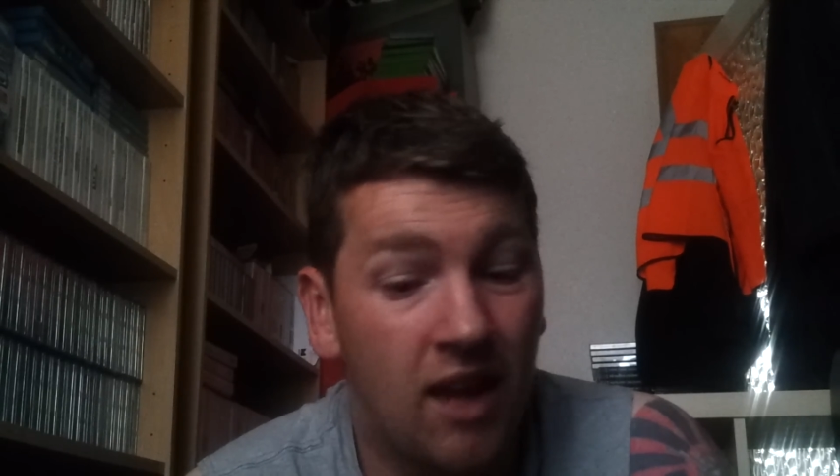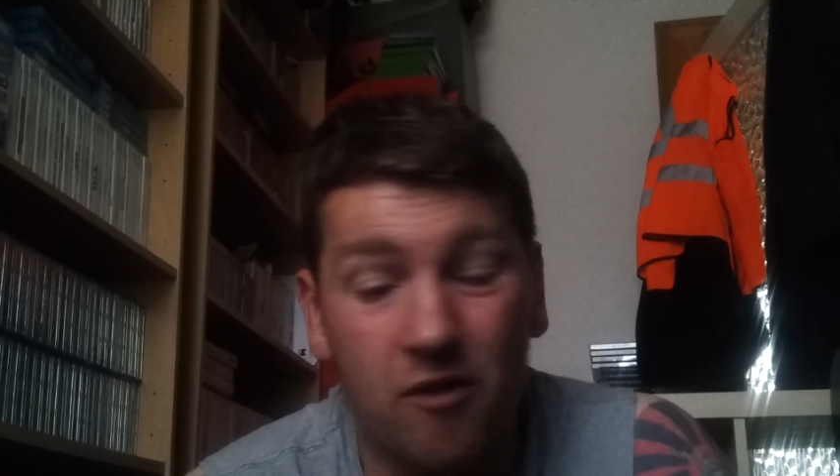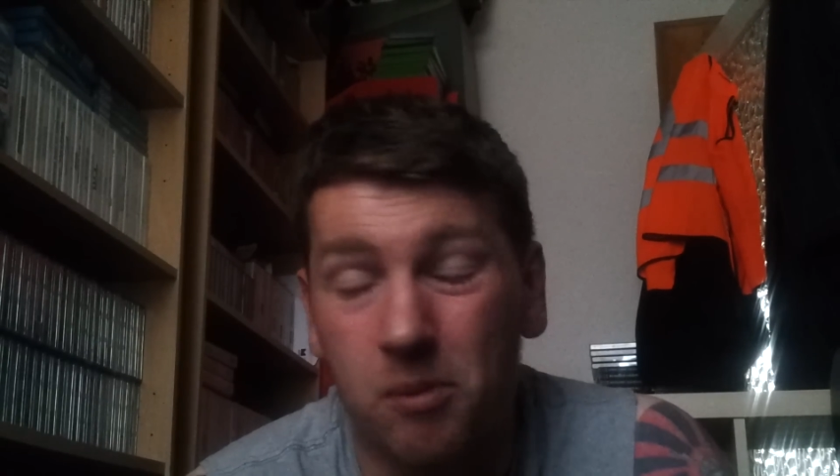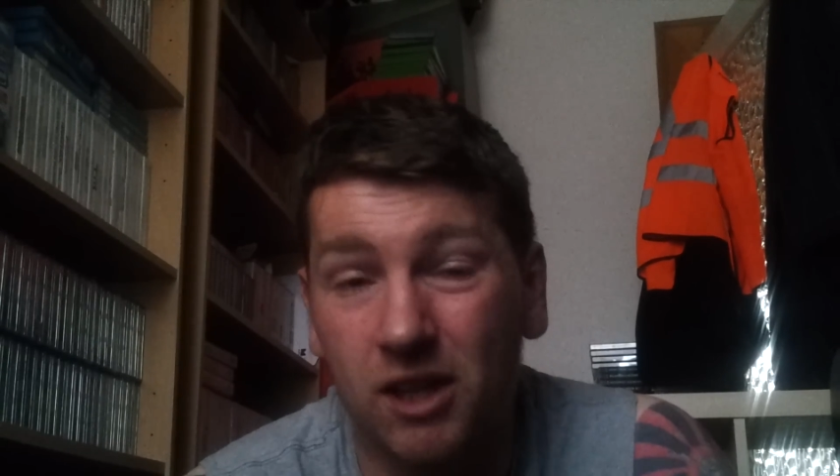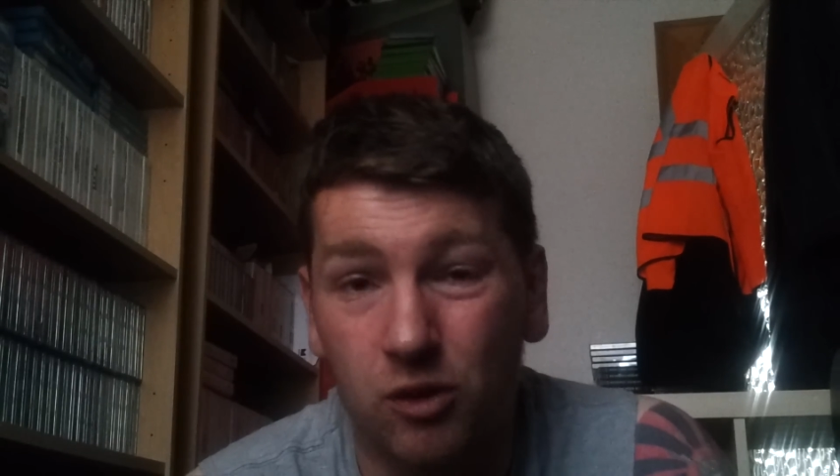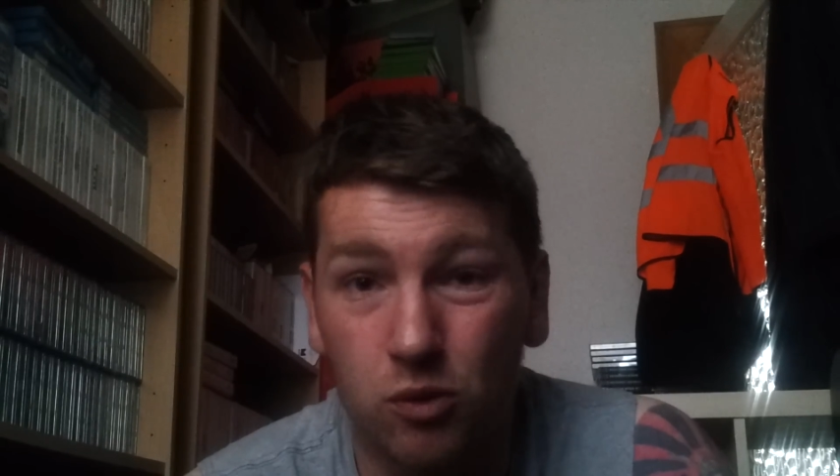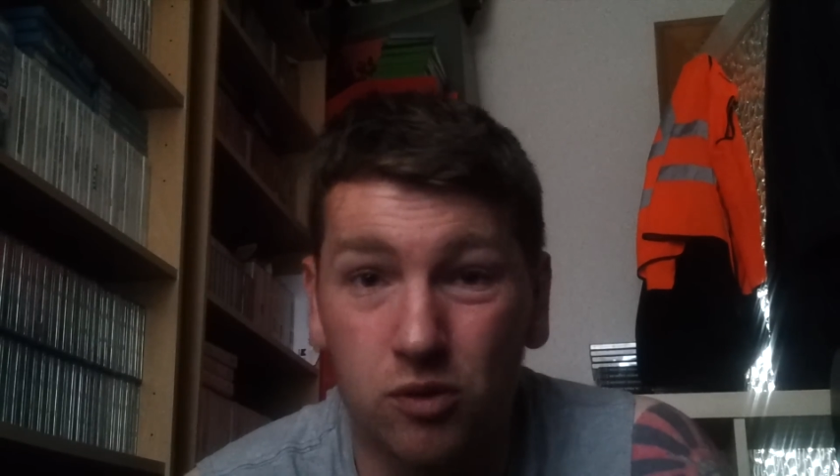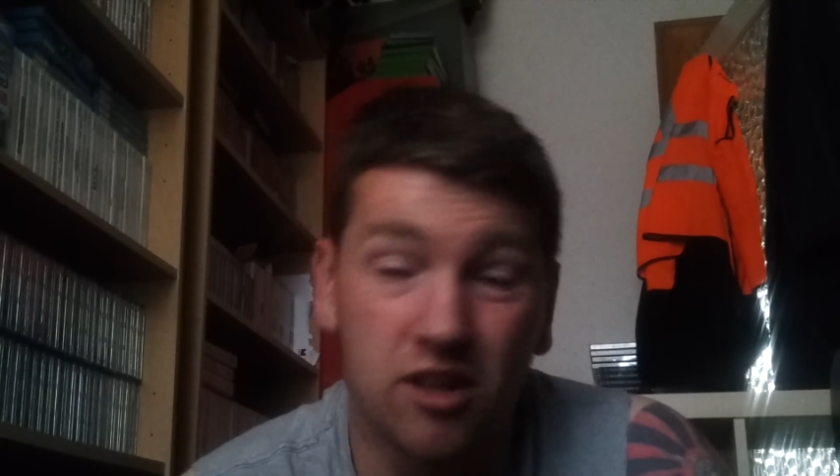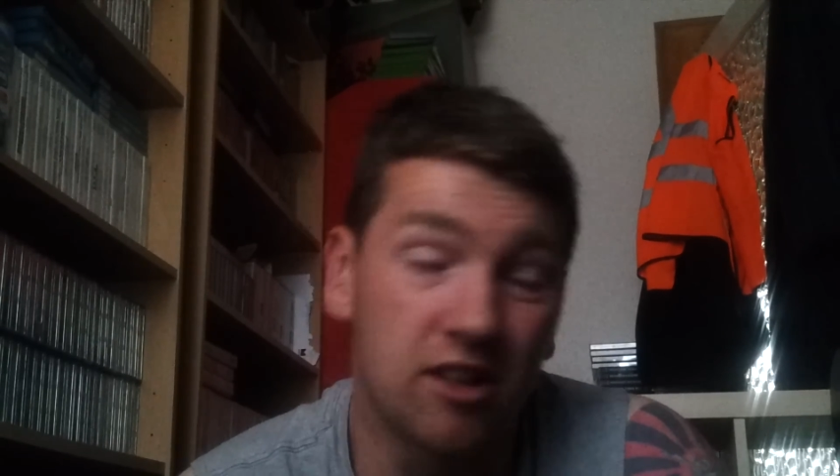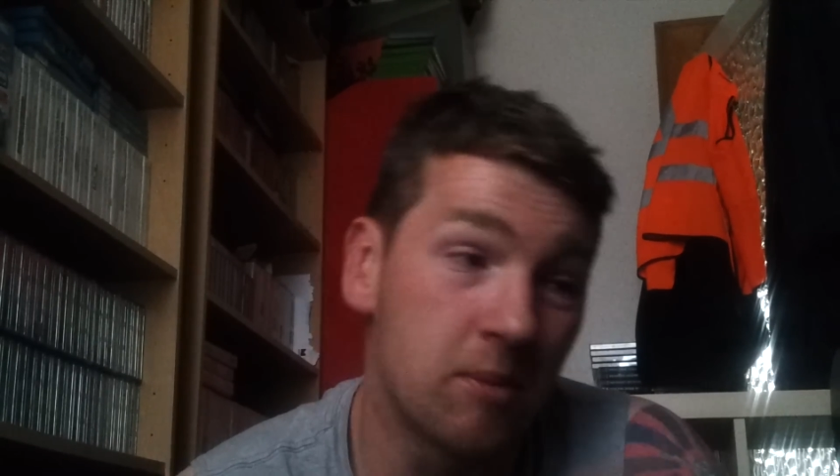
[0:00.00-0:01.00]
Everybody
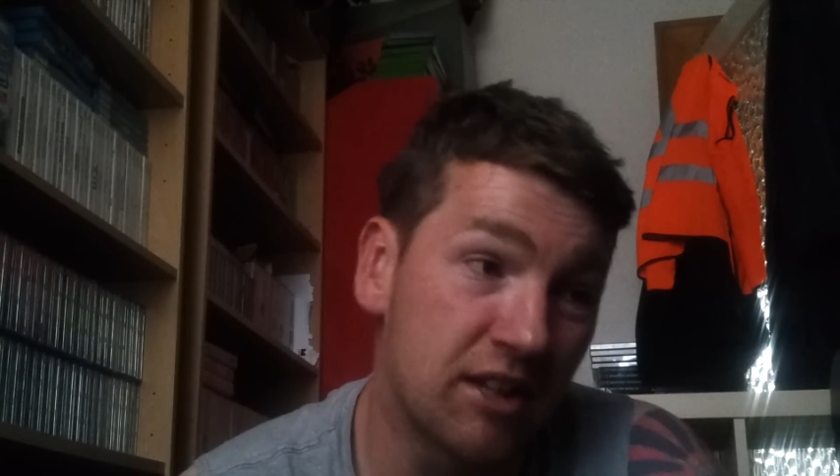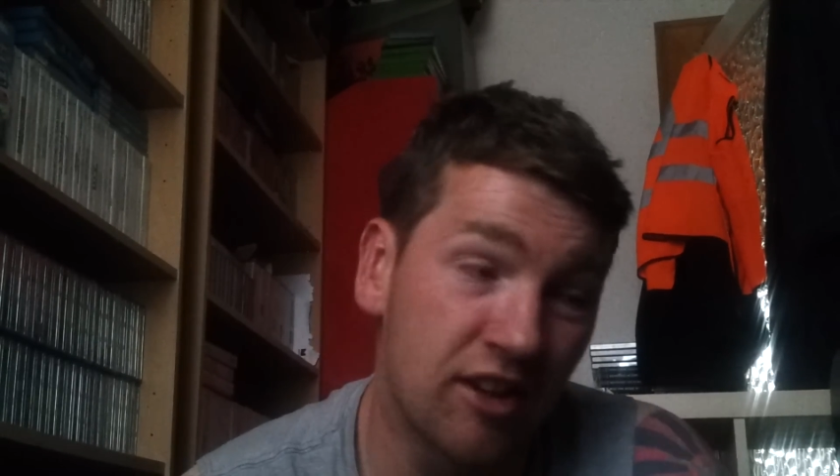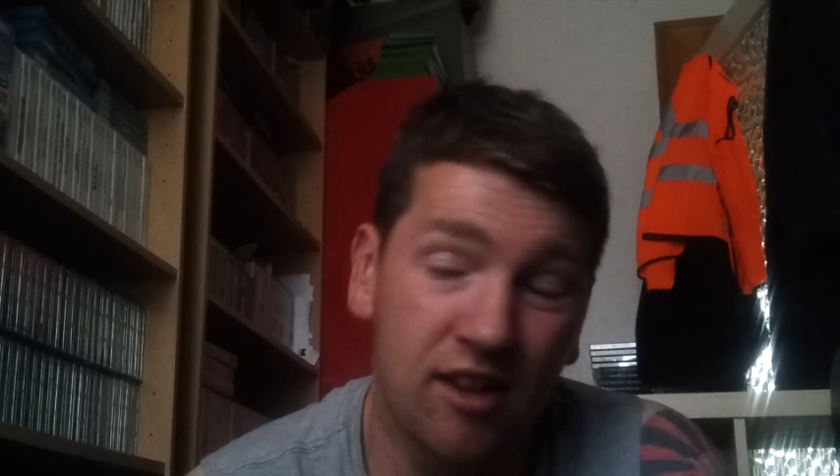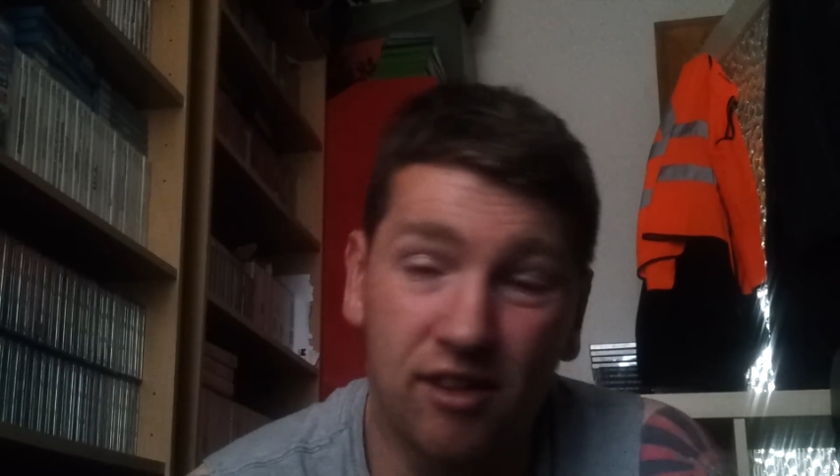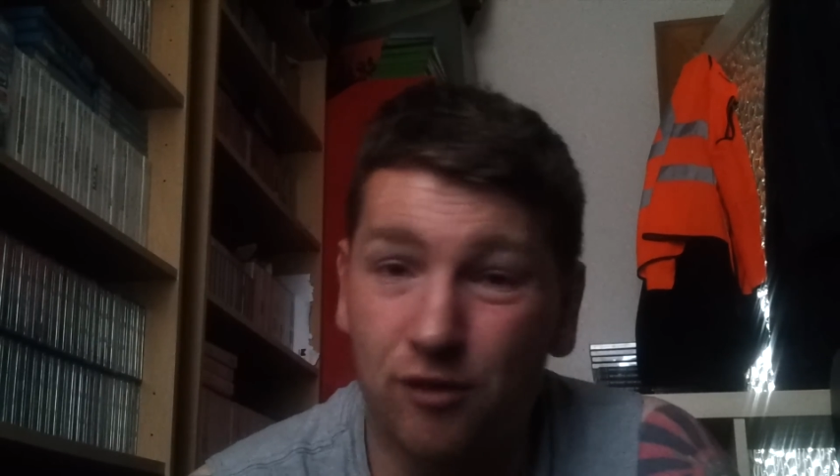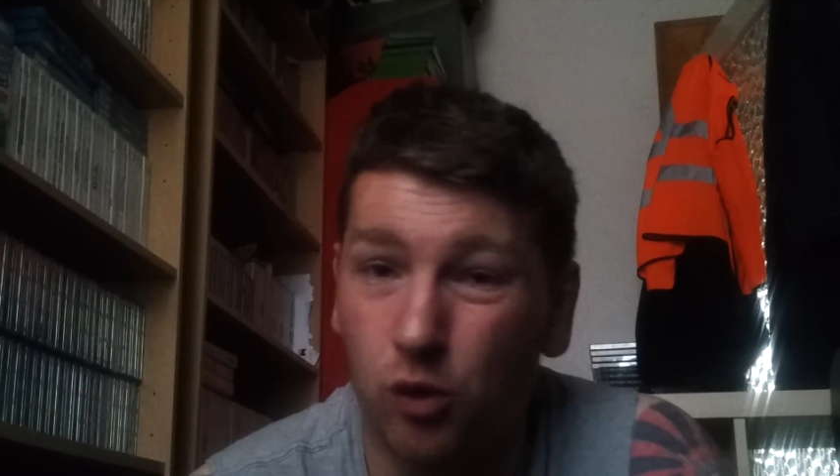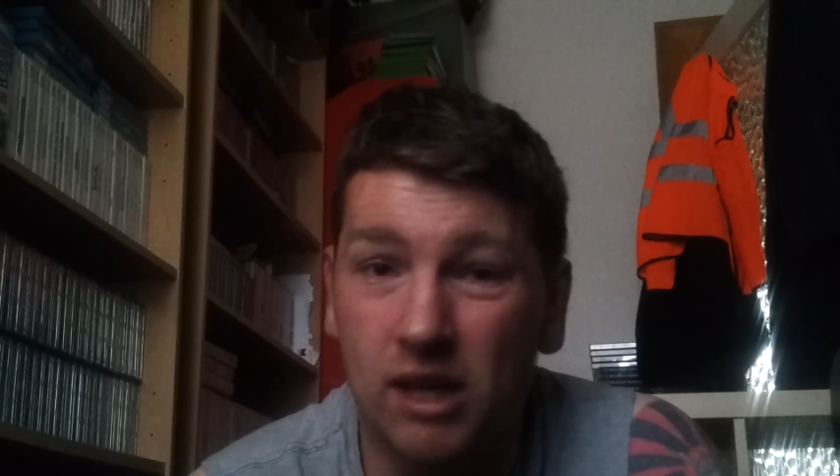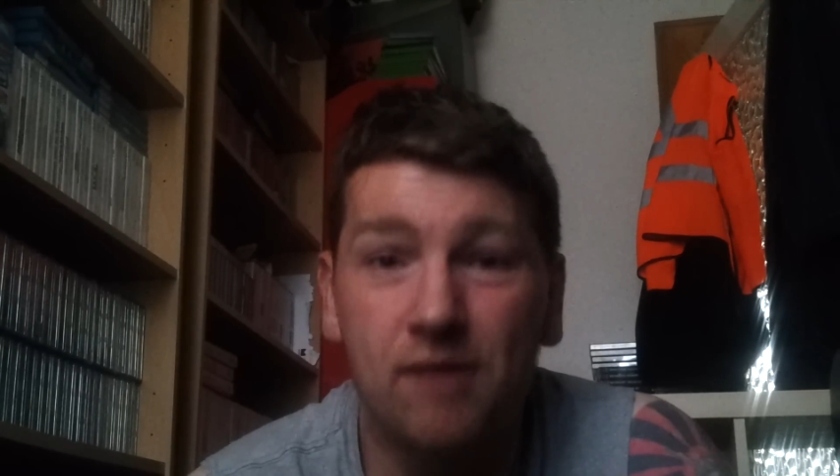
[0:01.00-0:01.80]
knows that they make Grand Theft Auto,